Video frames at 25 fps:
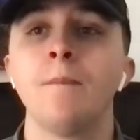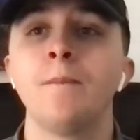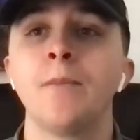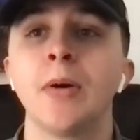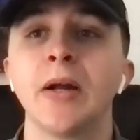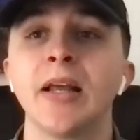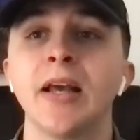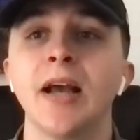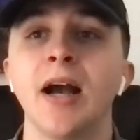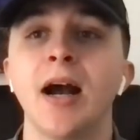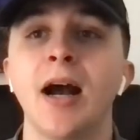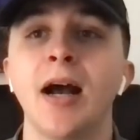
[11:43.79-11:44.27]

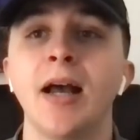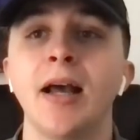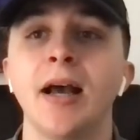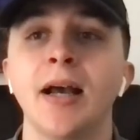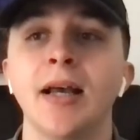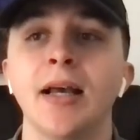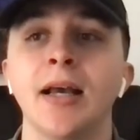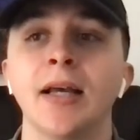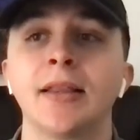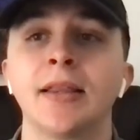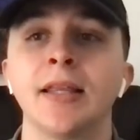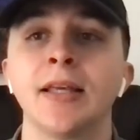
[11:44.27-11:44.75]
But
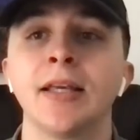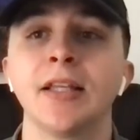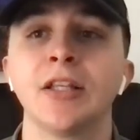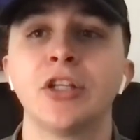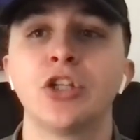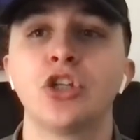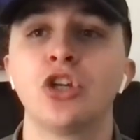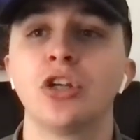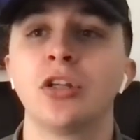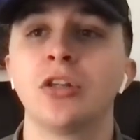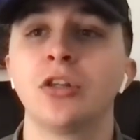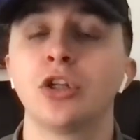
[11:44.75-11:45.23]
I think
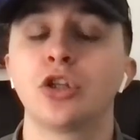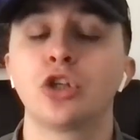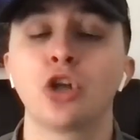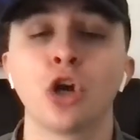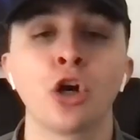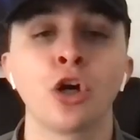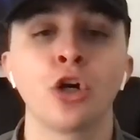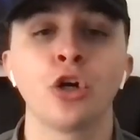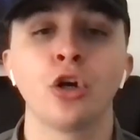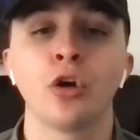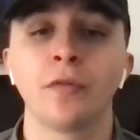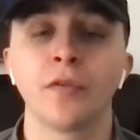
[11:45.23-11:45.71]
it's just the
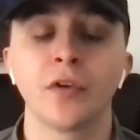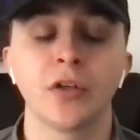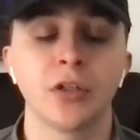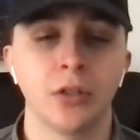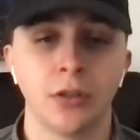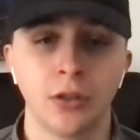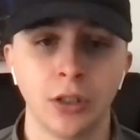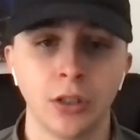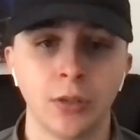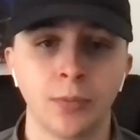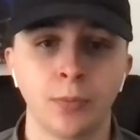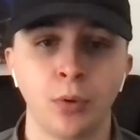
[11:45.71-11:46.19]
turnovers
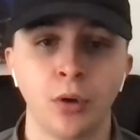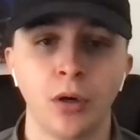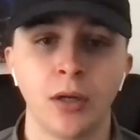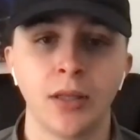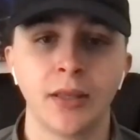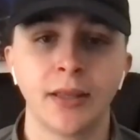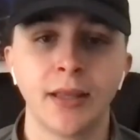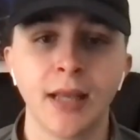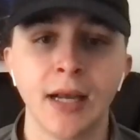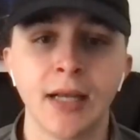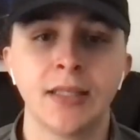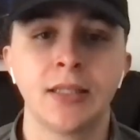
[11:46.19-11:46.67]
at this point.
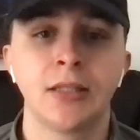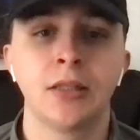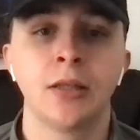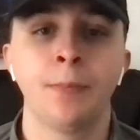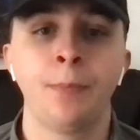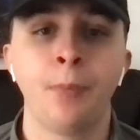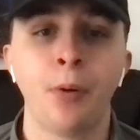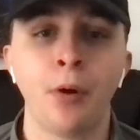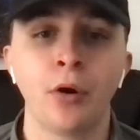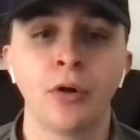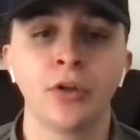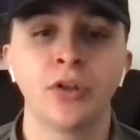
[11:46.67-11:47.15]
That's the
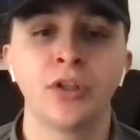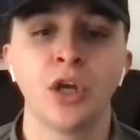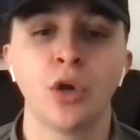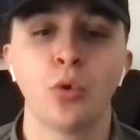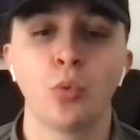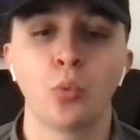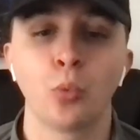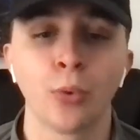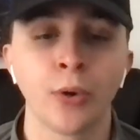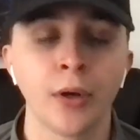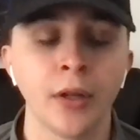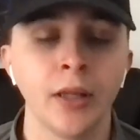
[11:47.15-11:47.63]
part that
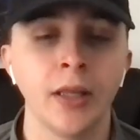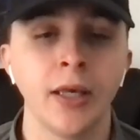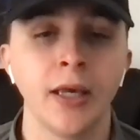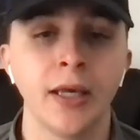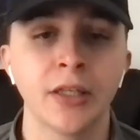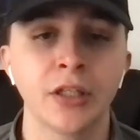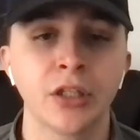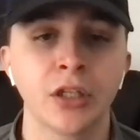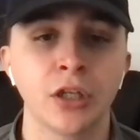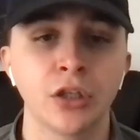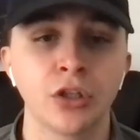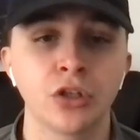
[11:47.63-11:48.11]
really
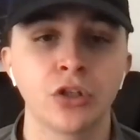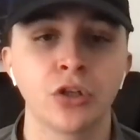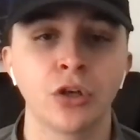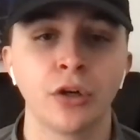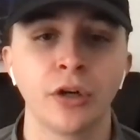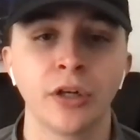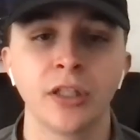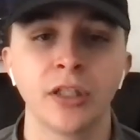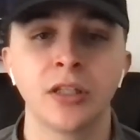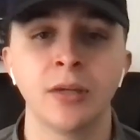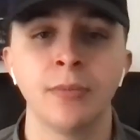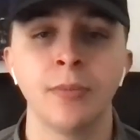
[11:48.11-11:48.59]
is
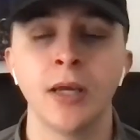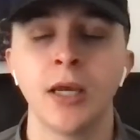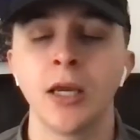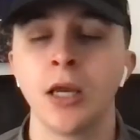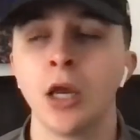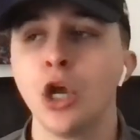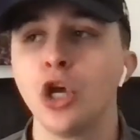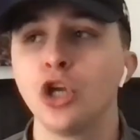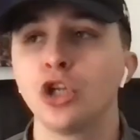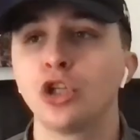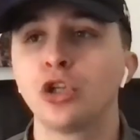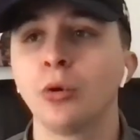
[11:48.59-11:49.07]
concerning to
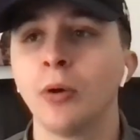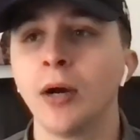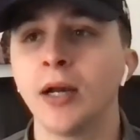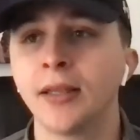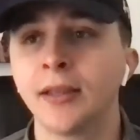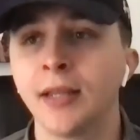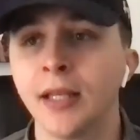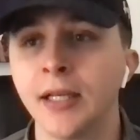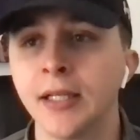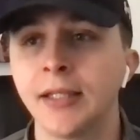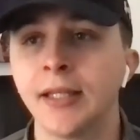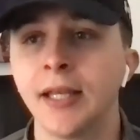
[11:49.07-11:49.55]
me. Do I
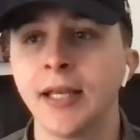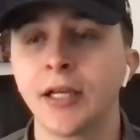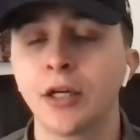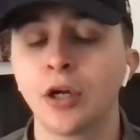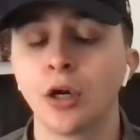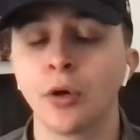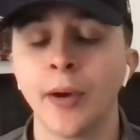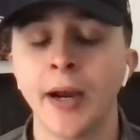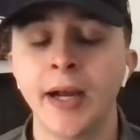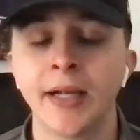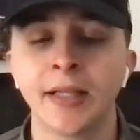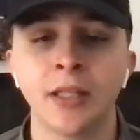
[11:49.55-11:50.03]
think they
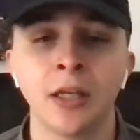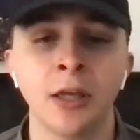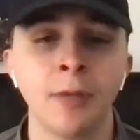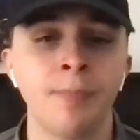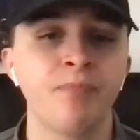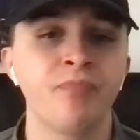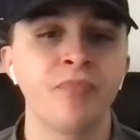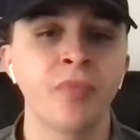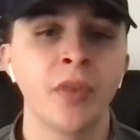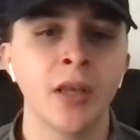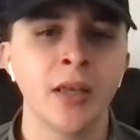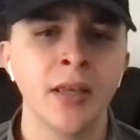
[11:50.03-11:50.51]
correct it?
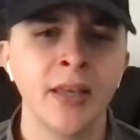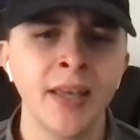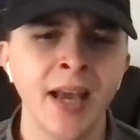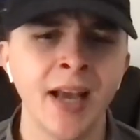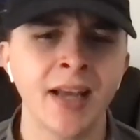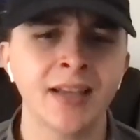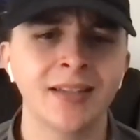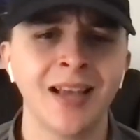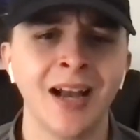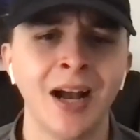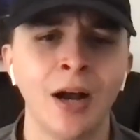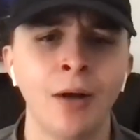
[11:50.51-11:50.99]

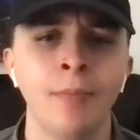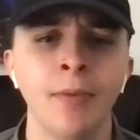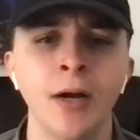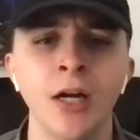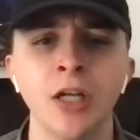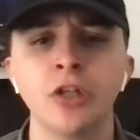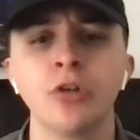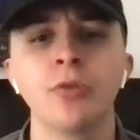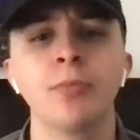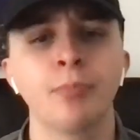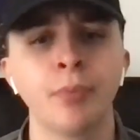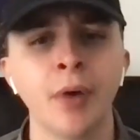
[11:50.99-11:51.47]
Yes. How
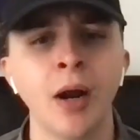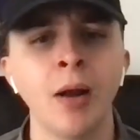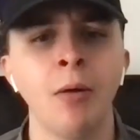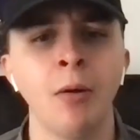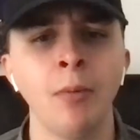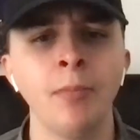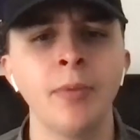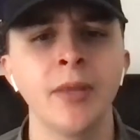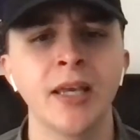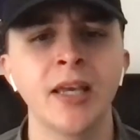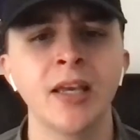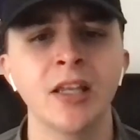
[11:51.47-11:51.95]
much?
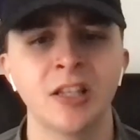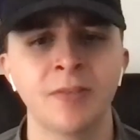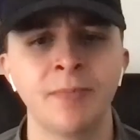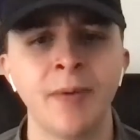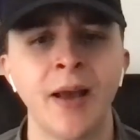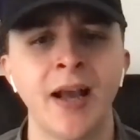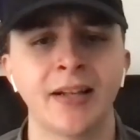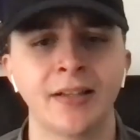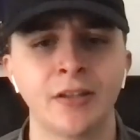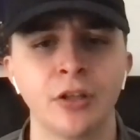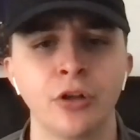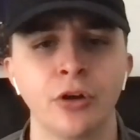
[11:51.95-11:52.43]
Probably gets
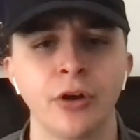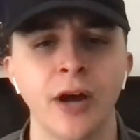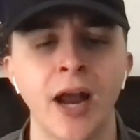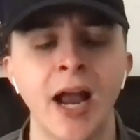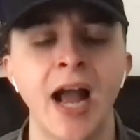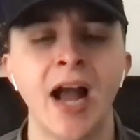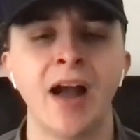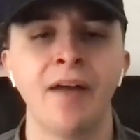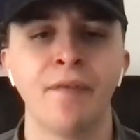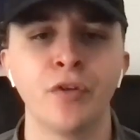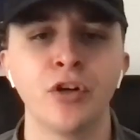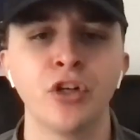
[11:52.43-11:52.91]
back to their
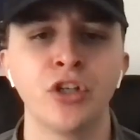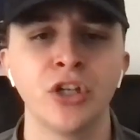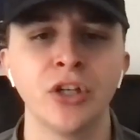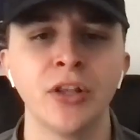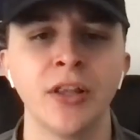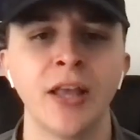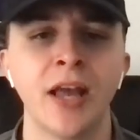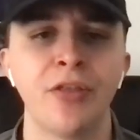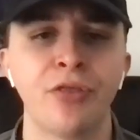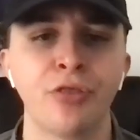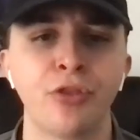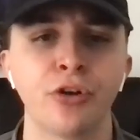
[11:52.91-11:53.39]
average in
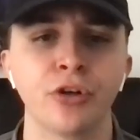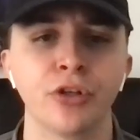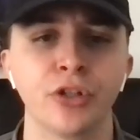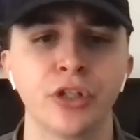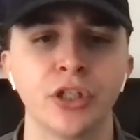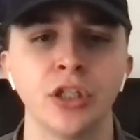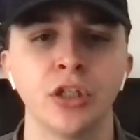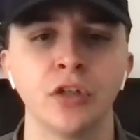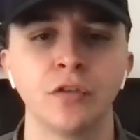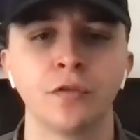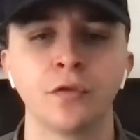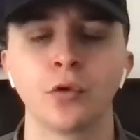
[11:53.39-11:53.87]
that
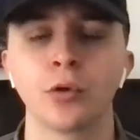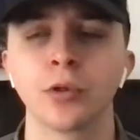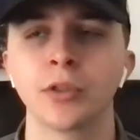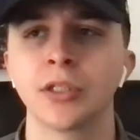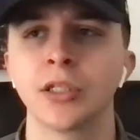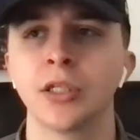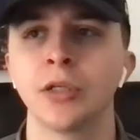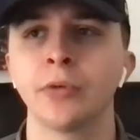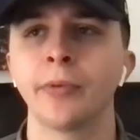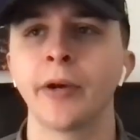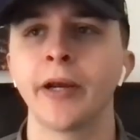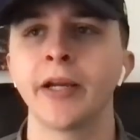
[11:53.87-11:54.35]
13 to
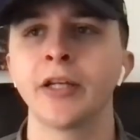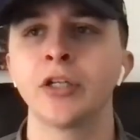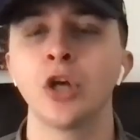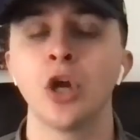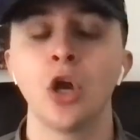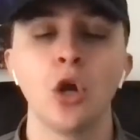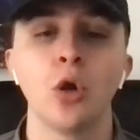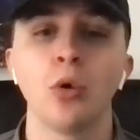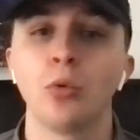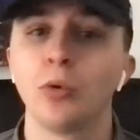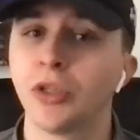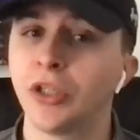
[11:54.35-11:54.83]
14 range,
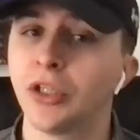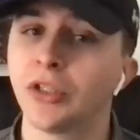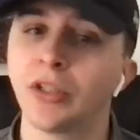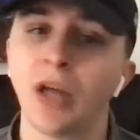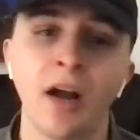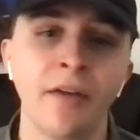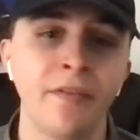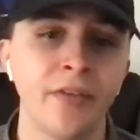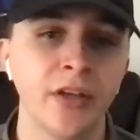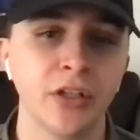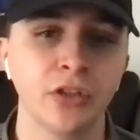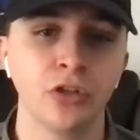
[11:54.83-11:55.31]
which is
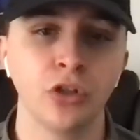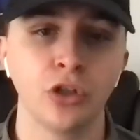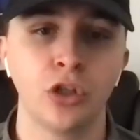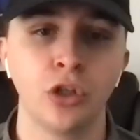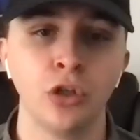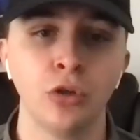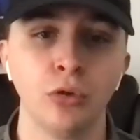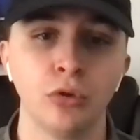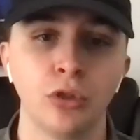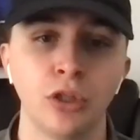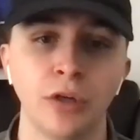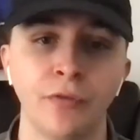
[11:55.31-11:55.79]
obviously
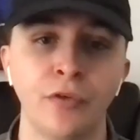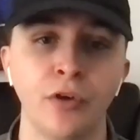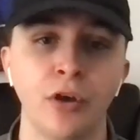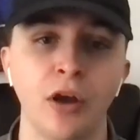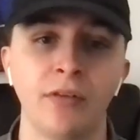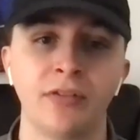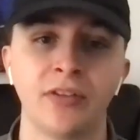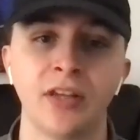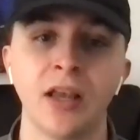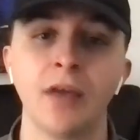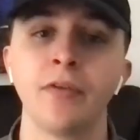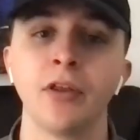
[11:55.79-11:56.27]
huge. If you
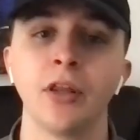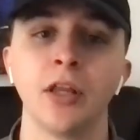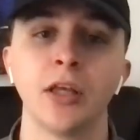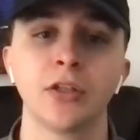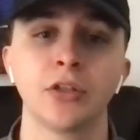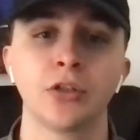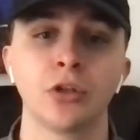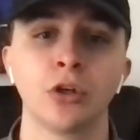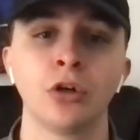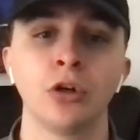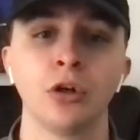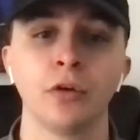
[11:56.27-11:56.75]
have seven
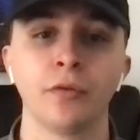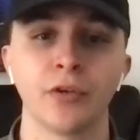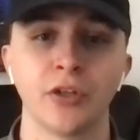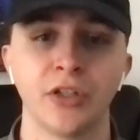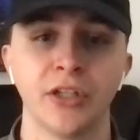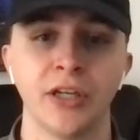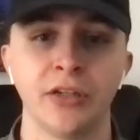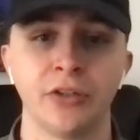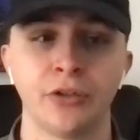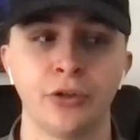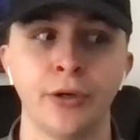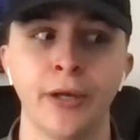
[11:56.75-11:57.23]
less turnovers
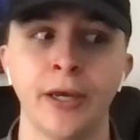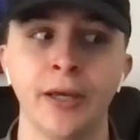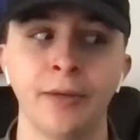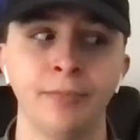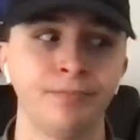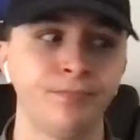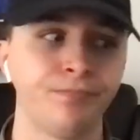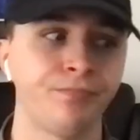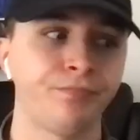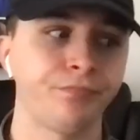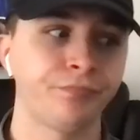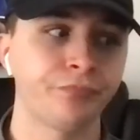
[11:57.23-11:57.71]
yesterday,
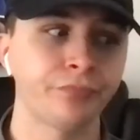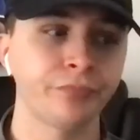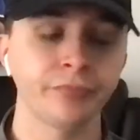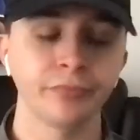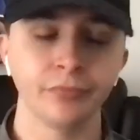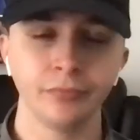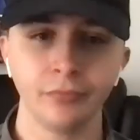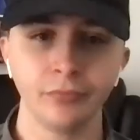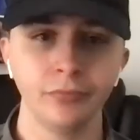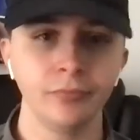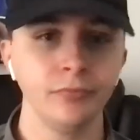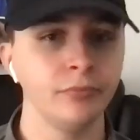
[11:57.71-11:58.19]

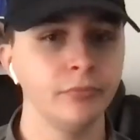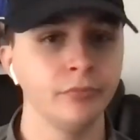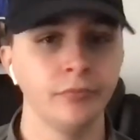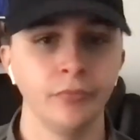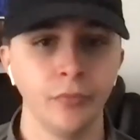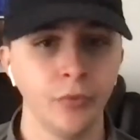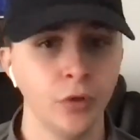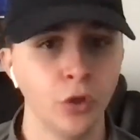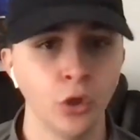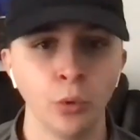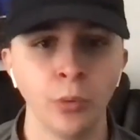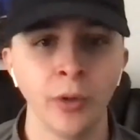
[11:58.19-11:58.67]

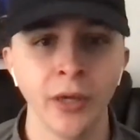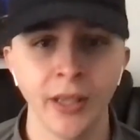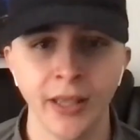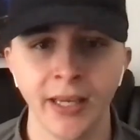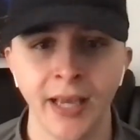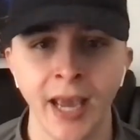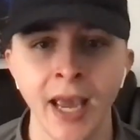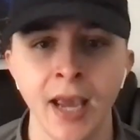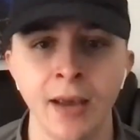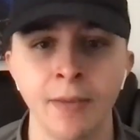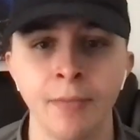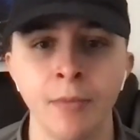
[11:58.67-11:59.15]
you win the
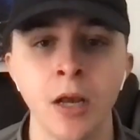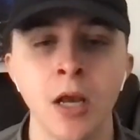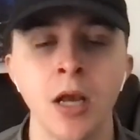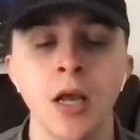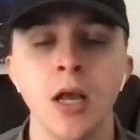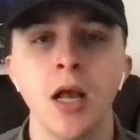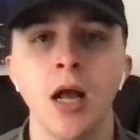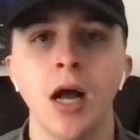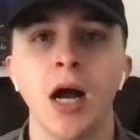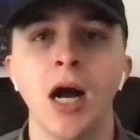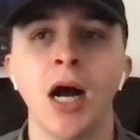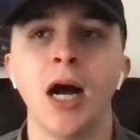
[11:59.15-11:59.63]
game
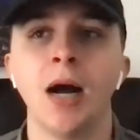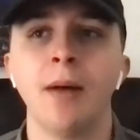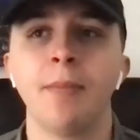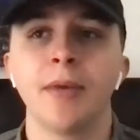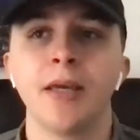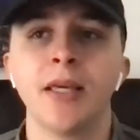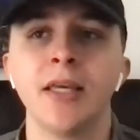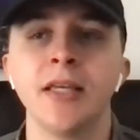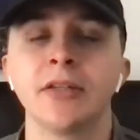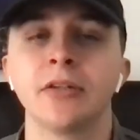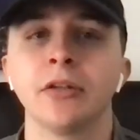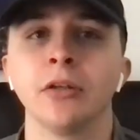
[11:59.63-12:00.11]

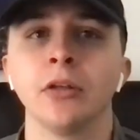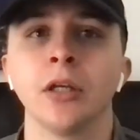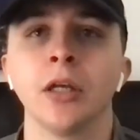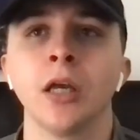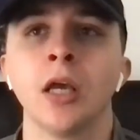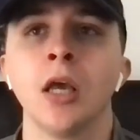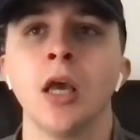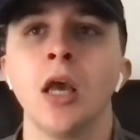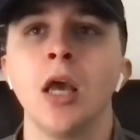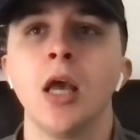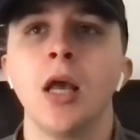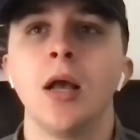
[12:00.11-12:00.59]
easily.
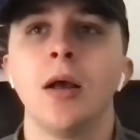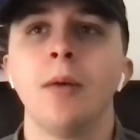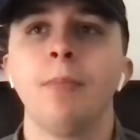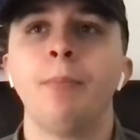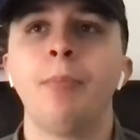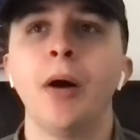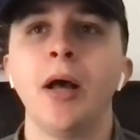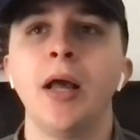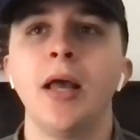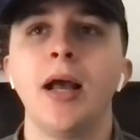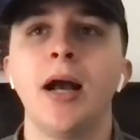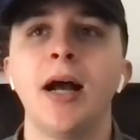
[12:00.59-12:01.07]

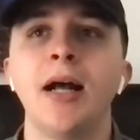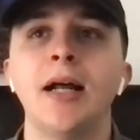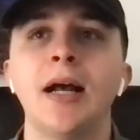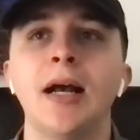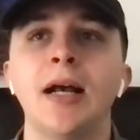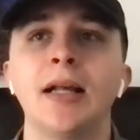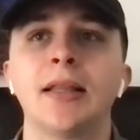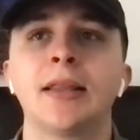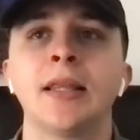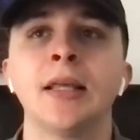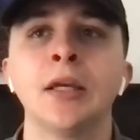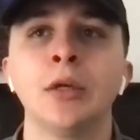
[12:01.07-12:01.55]
But
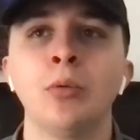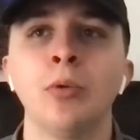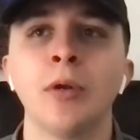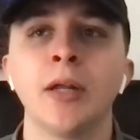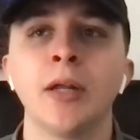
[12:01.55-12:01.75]
I think